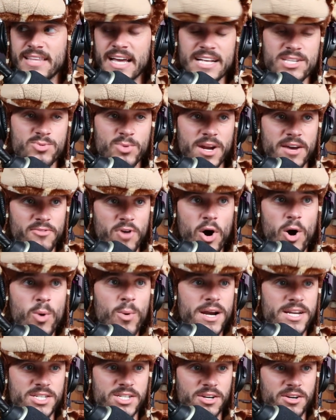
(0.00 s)
that's what I've
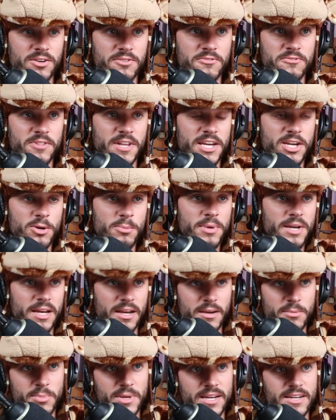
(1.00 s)
always heard. Flick your
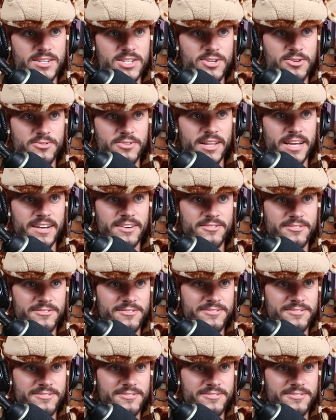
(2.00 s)
Bic, because you've like.